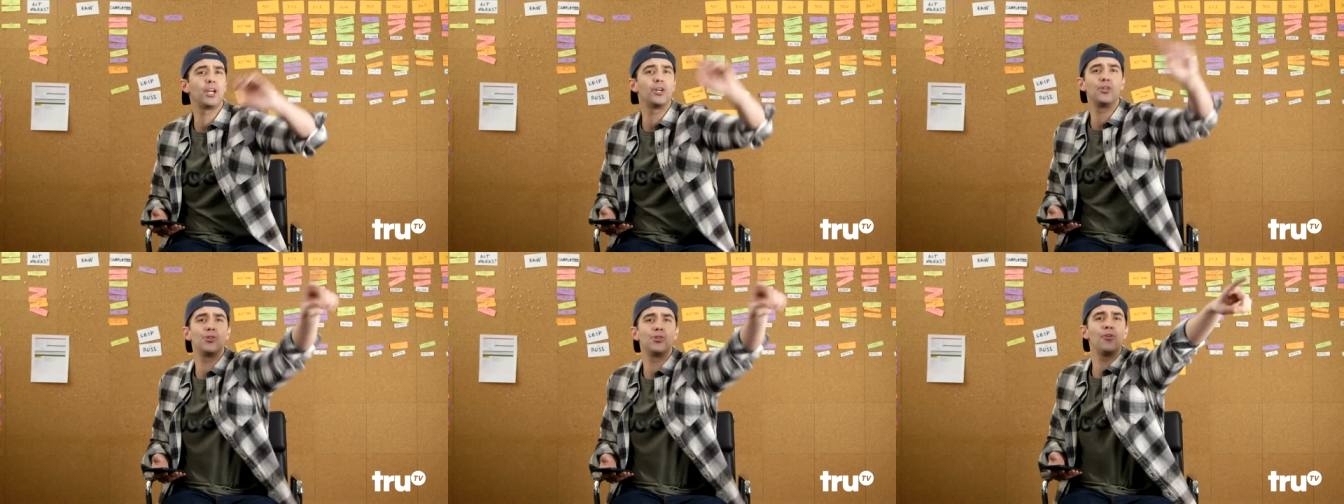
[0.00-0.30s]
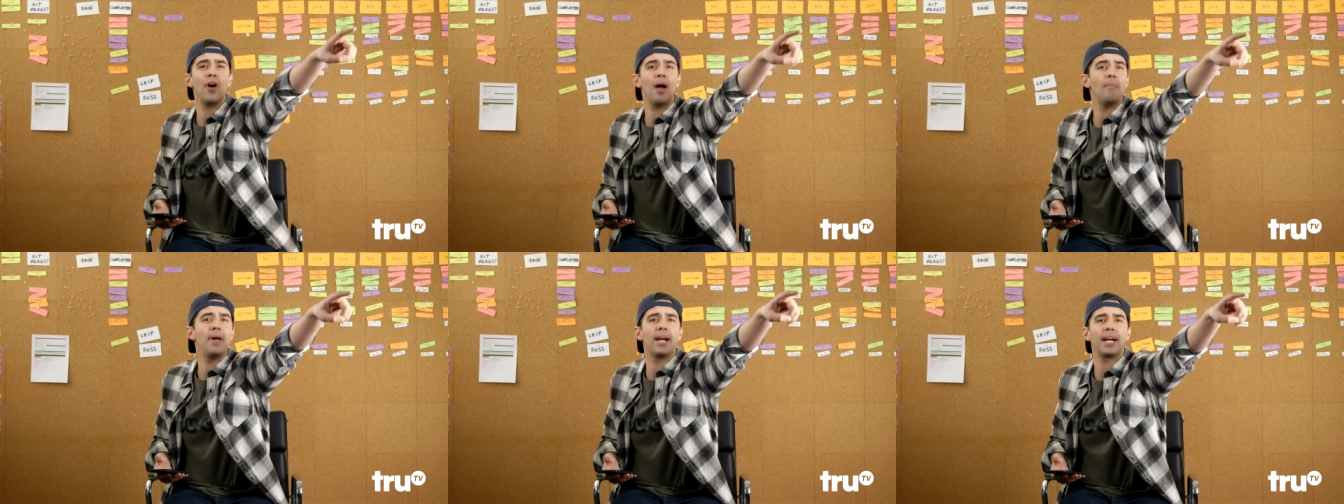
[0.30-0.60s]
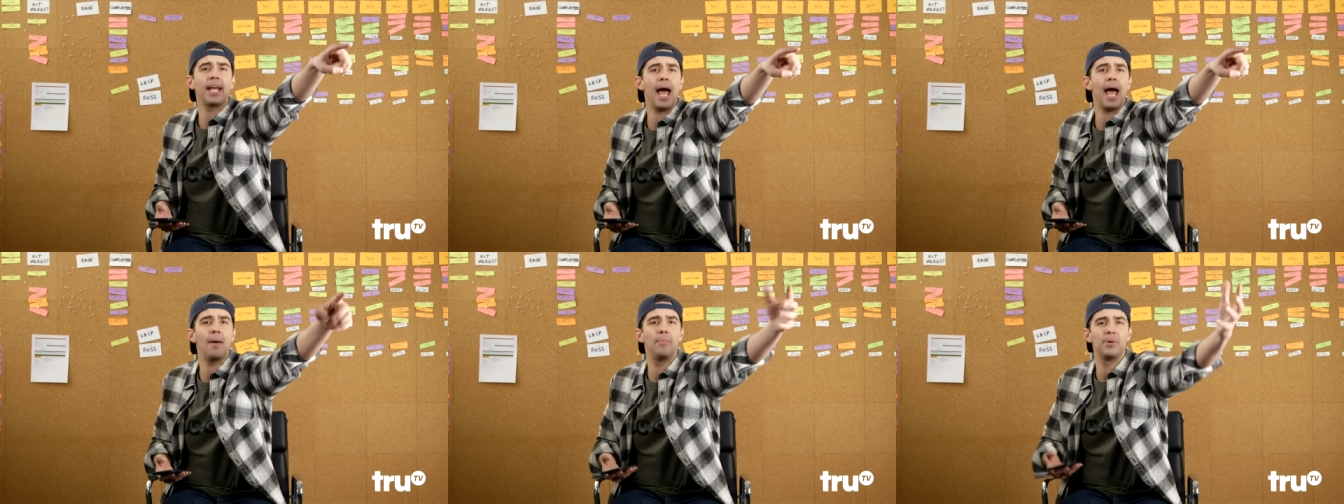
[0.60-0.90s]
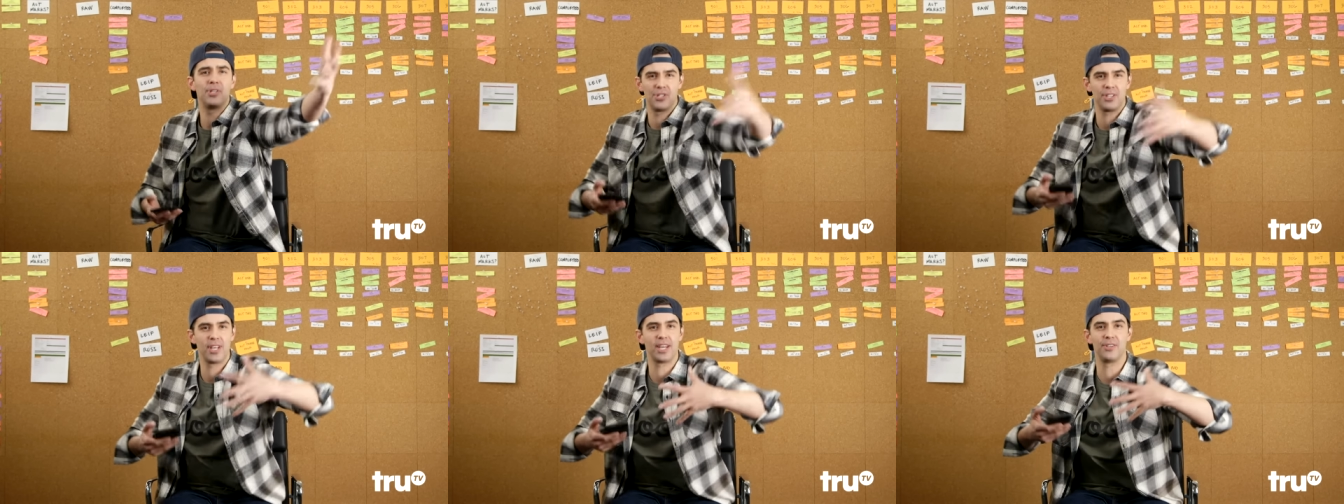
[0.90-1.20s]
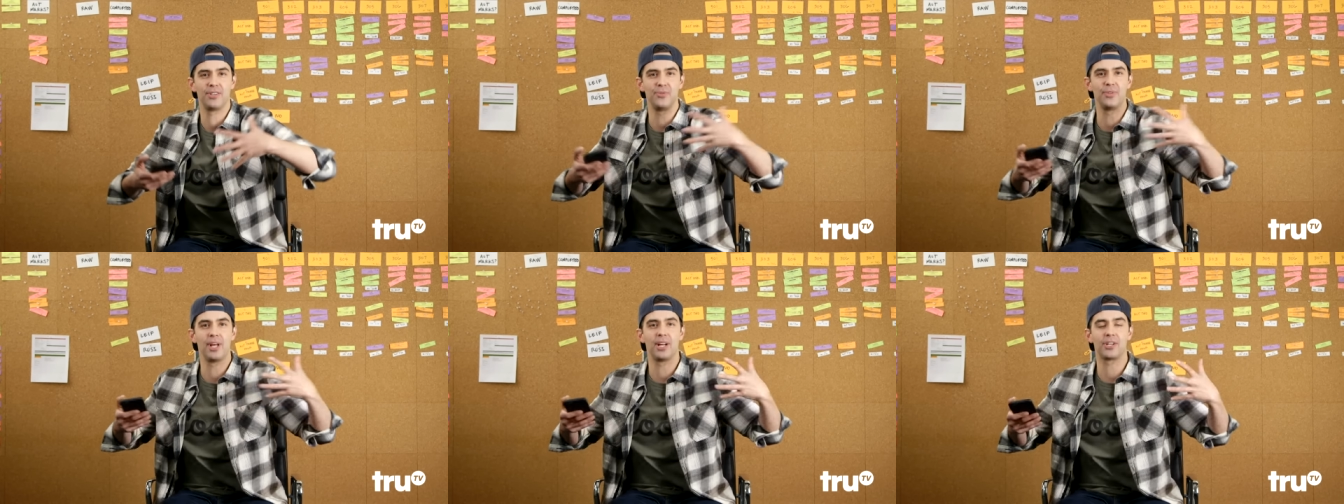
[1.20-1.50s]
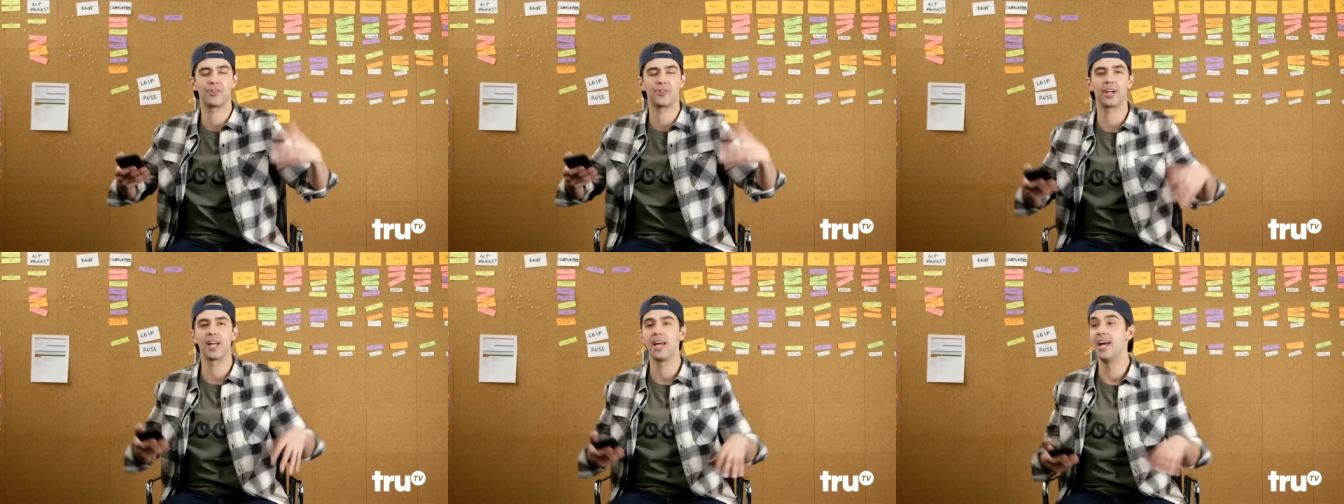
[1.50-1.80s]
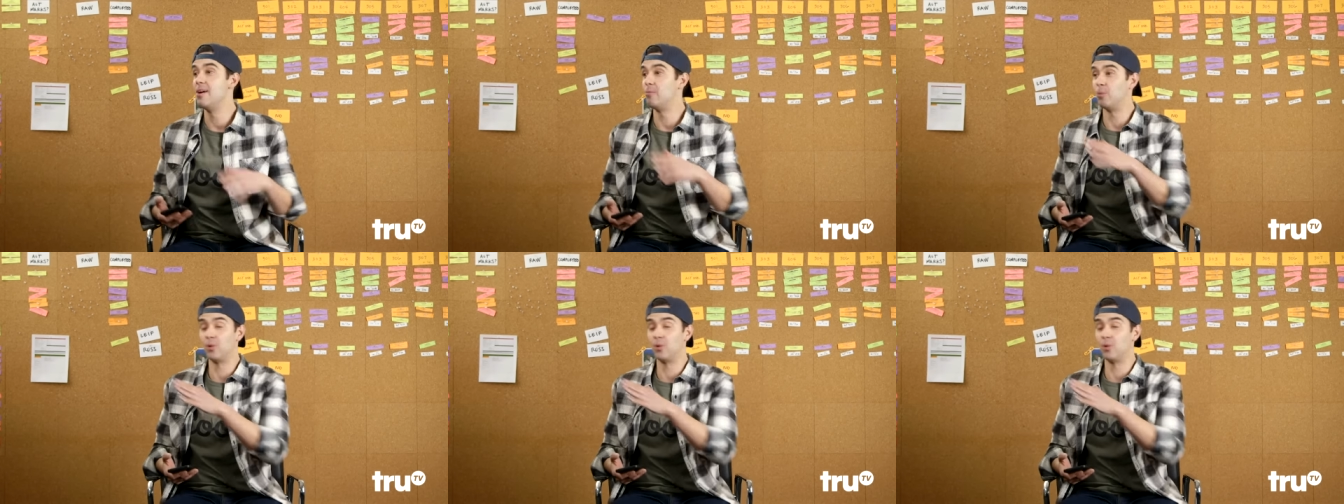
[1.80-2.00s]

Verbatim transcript: Could you grab that cabbage and then do that trick?